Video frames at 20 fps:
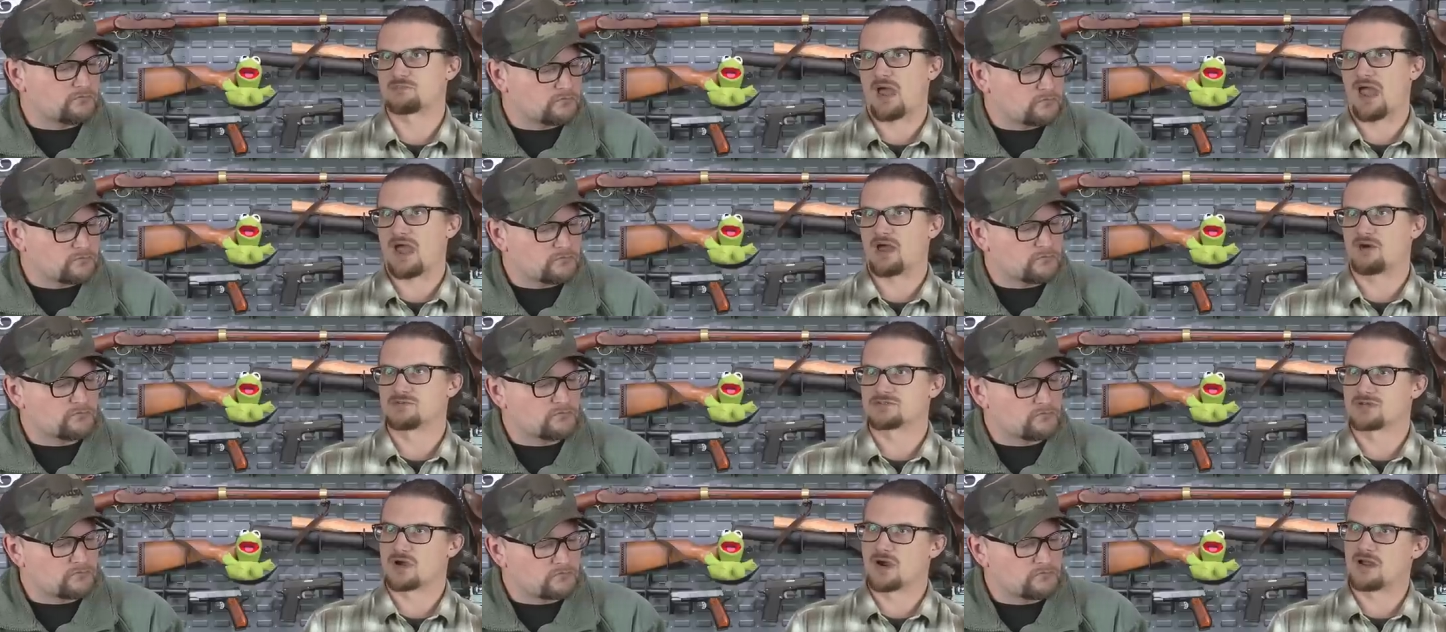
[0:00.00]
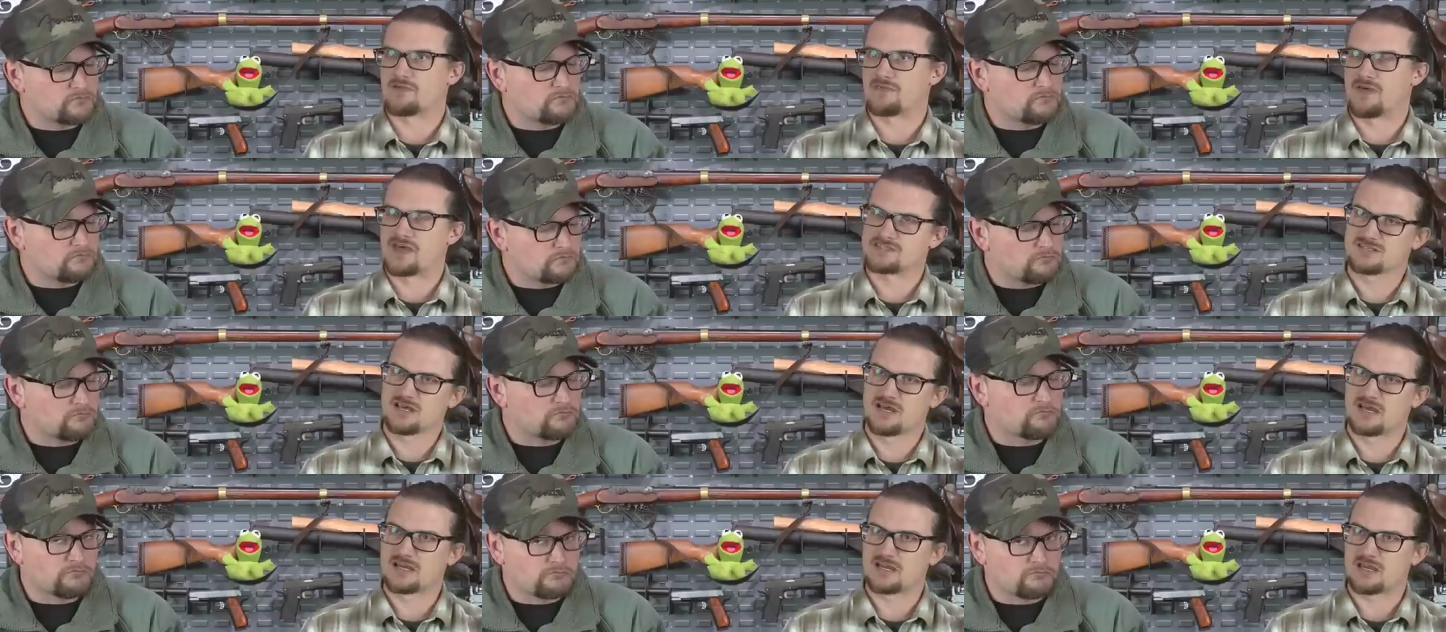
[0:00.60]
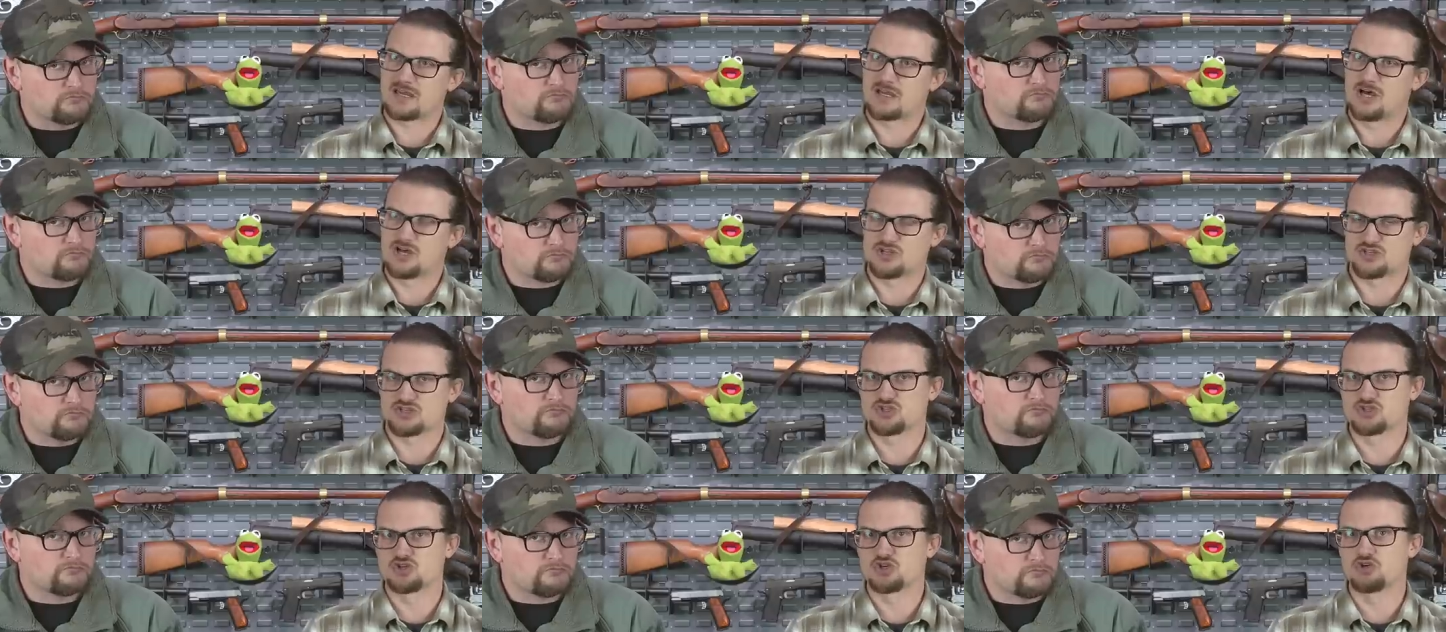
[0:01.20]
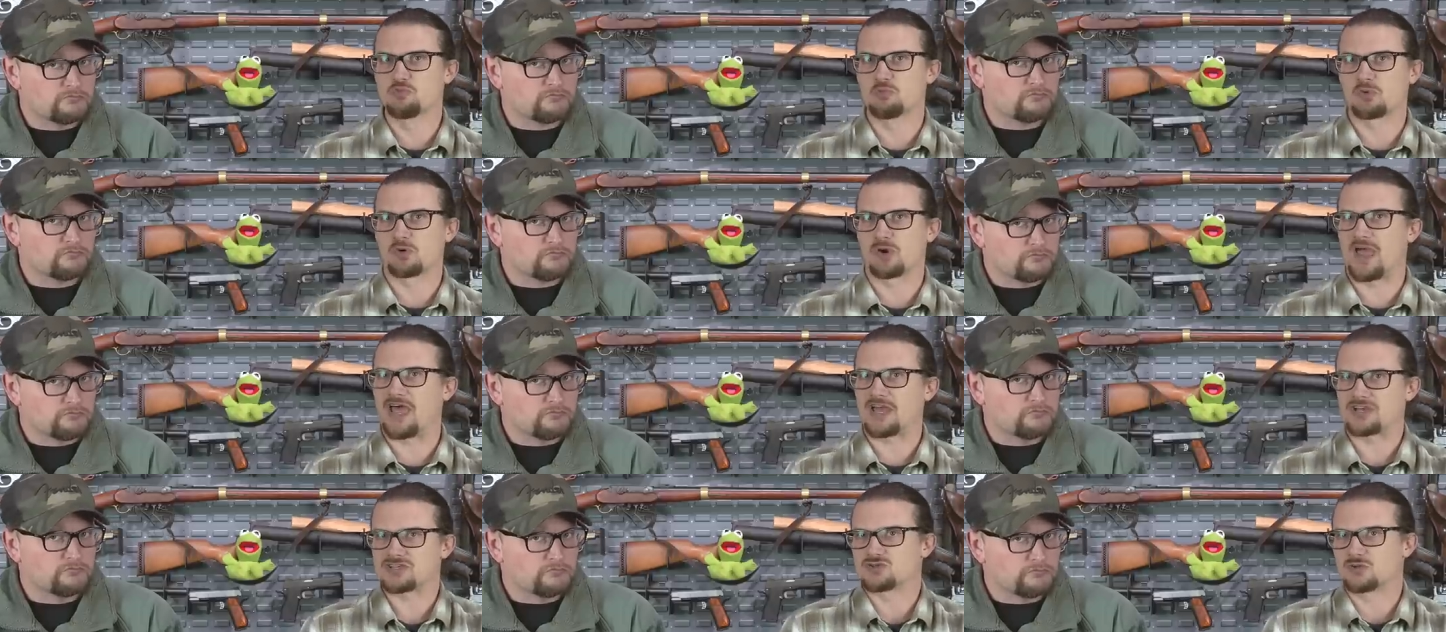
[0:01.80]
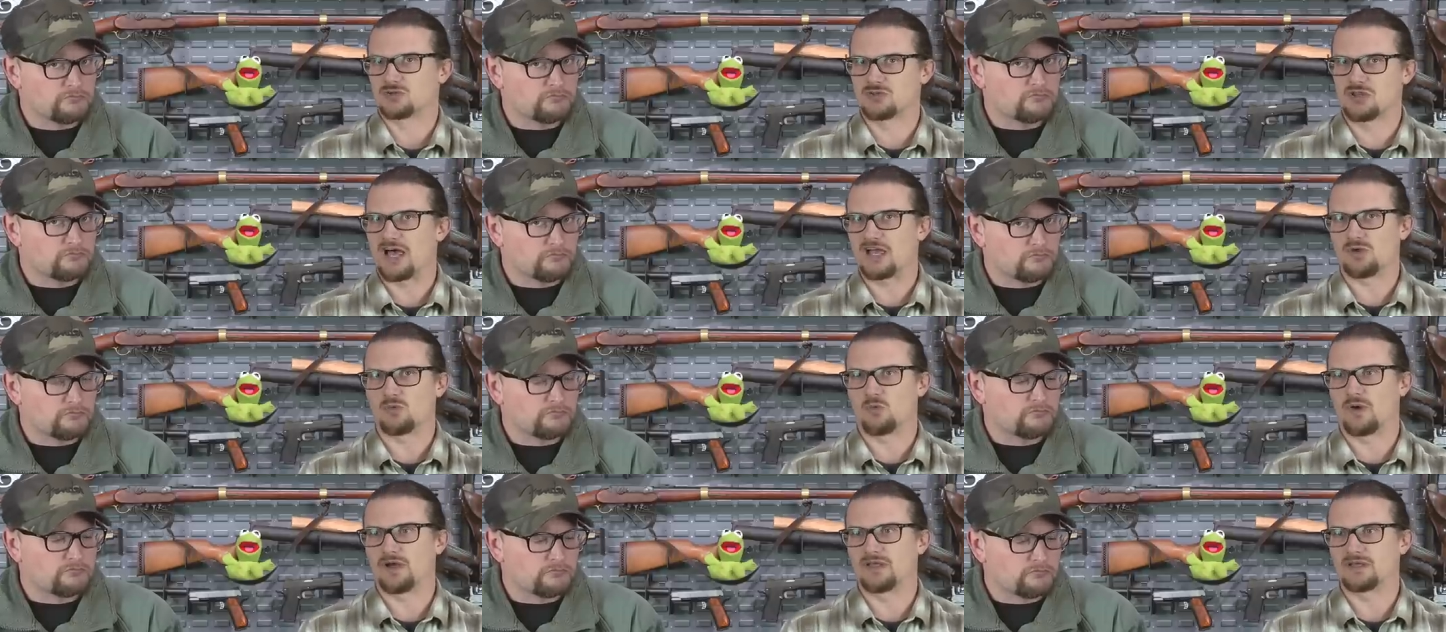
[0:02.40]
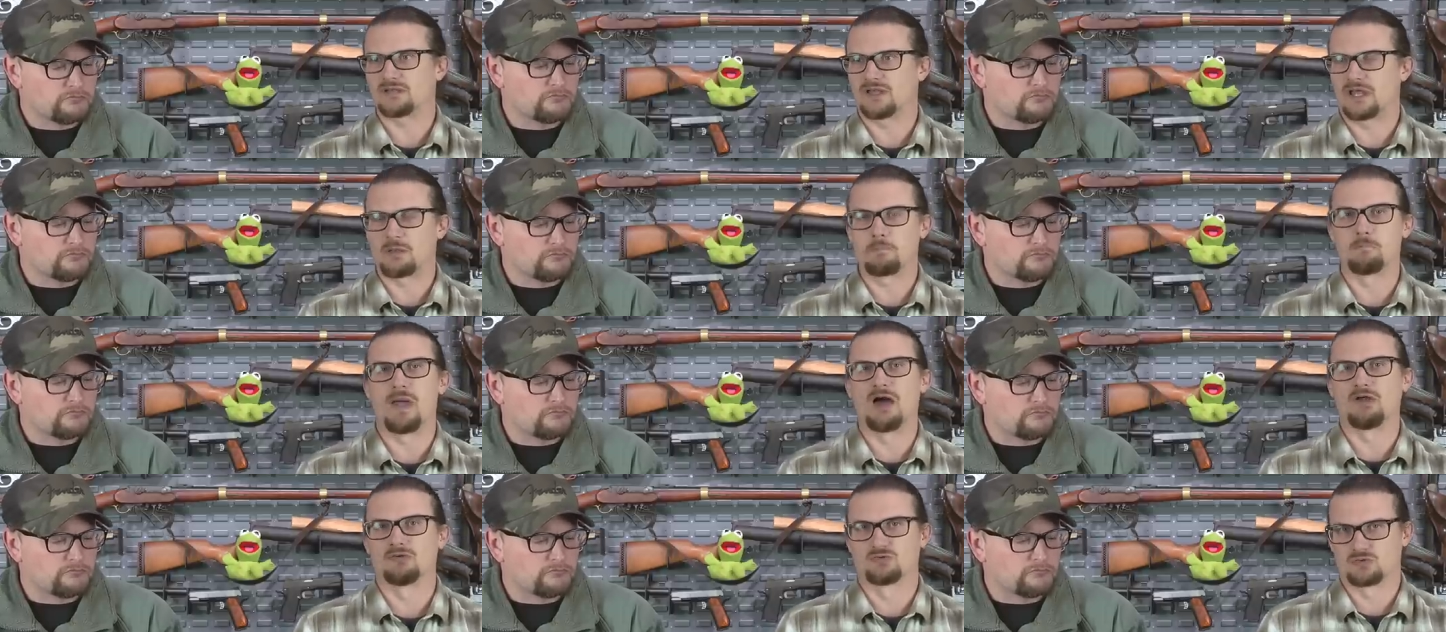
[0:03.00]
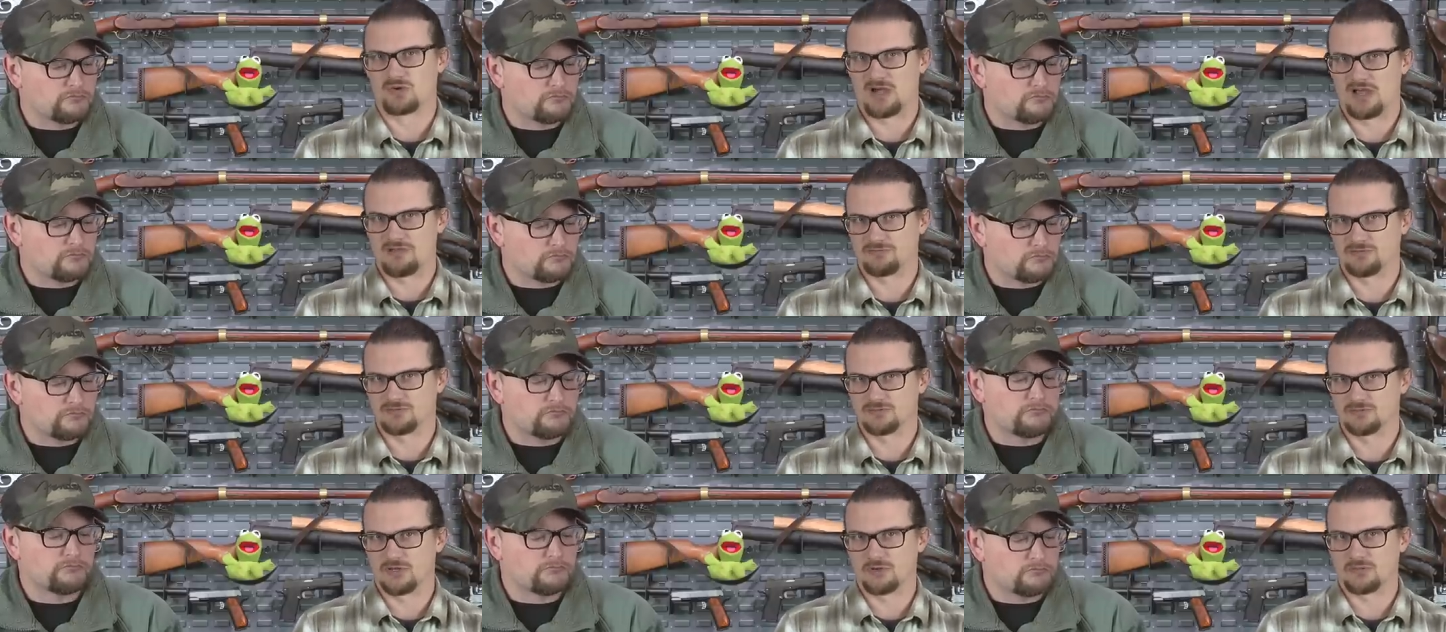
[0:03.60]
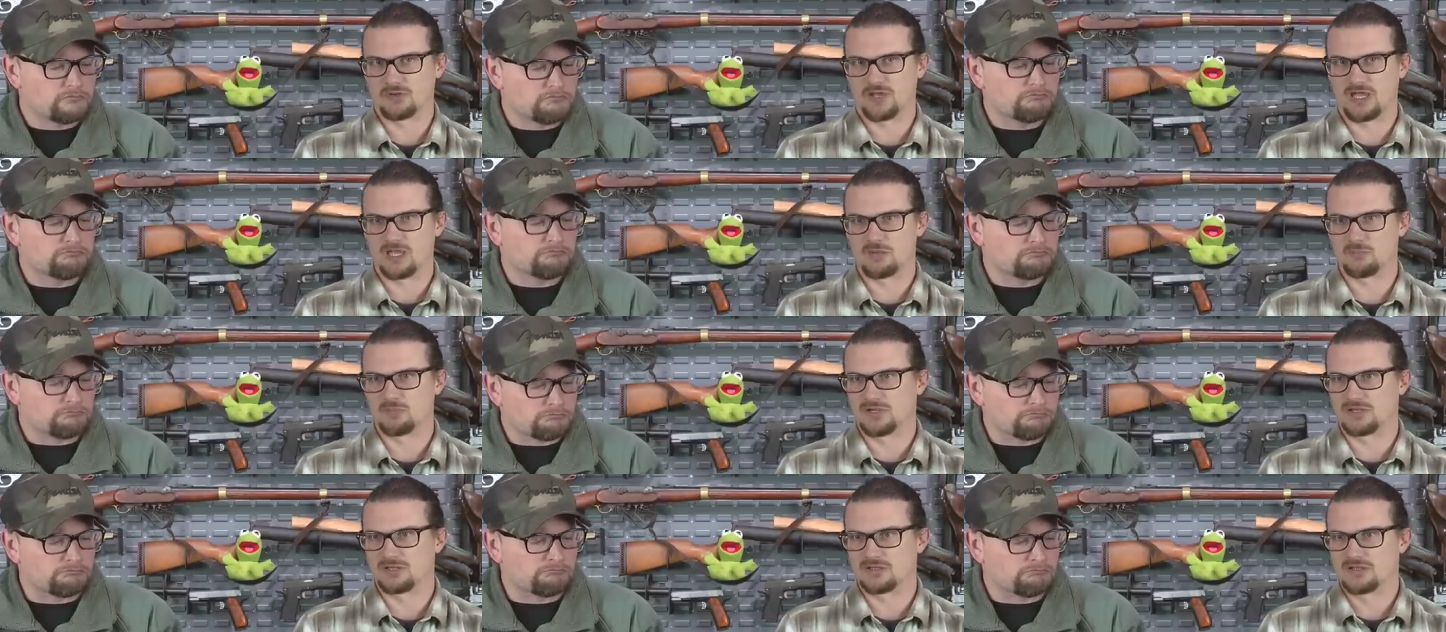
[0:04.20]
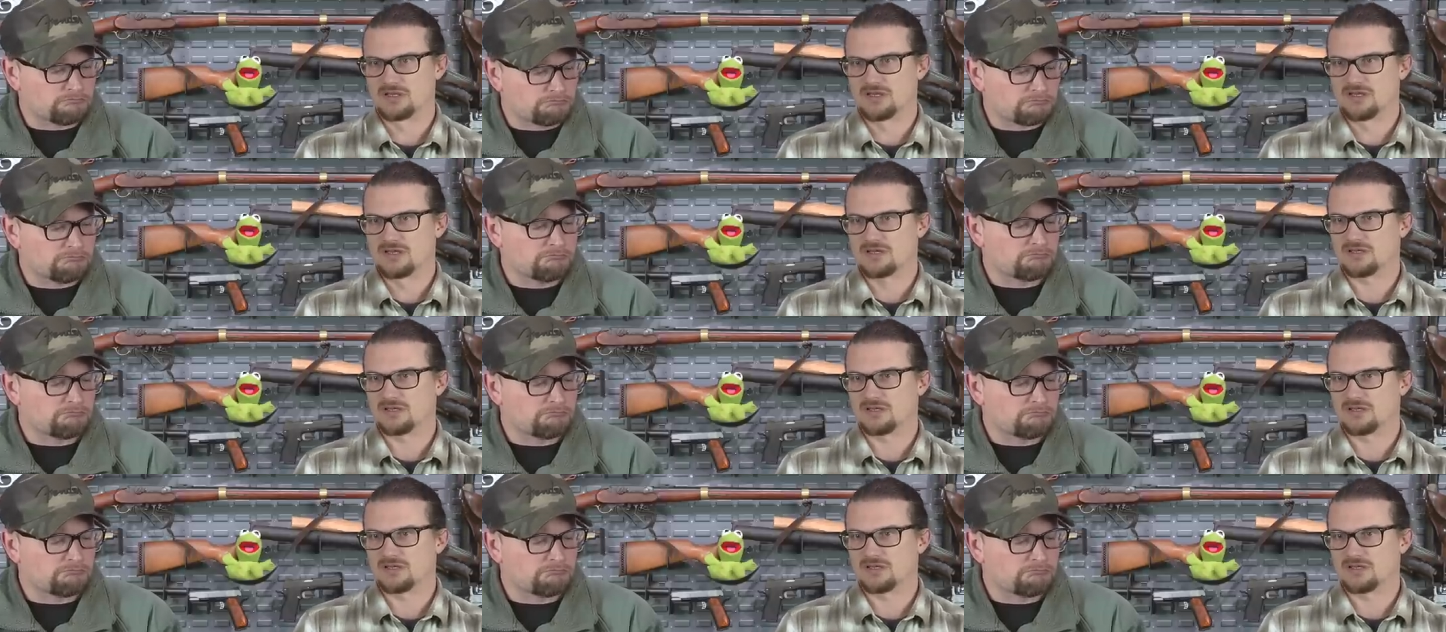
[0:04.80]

Speaker 1: pounds, all right, that's like a super extra lightweight like mountain rifle. Okay, but mm -hmm.